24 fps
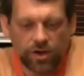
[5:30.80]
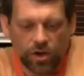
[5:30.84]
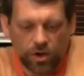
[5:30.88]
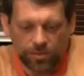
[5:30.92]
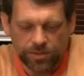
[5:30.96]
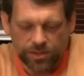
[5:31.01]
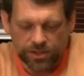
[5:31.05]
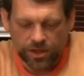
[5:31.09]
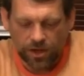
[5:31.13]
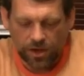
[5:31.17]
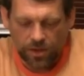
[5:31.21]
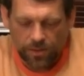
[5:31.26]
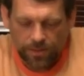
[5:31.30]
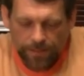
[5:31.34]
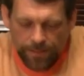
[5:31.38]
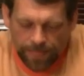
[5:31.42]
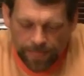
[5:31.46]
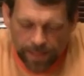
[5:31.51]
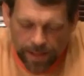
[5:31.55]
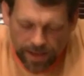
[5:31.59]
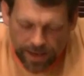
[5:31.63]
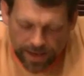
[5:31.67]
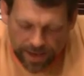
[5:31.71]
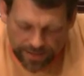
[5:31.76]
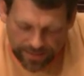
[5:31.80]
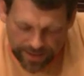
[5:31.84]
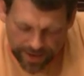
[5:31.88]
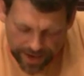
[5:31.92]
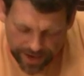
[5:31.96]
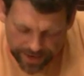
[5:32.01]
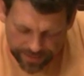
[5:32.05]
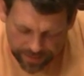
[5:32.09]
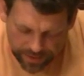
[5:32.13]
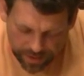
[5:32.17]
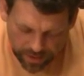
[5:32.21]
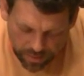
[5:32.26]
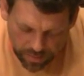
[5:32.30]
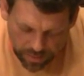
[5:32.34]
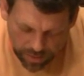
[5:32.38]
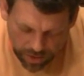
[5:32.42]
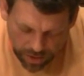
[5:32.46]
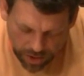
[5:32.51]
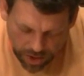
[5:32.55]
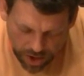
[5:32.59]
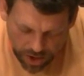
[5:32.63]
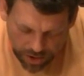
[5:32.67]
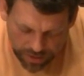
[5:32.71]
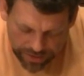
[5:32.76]
I hope so. And then
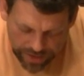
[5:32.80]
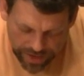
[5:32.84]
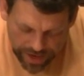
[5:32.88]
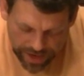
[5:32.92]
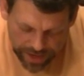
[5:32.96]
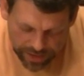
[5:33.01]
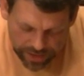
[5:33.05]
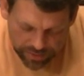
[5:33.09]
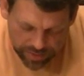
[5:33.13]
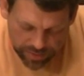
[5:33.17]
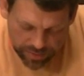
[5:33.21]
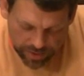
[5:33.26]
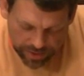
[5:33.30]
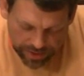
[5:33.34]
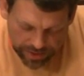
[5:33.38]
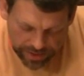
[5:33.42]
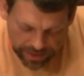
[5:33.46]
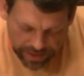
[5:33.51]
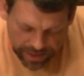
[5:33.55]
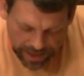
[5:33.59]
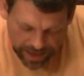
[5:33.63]
along the edge we want to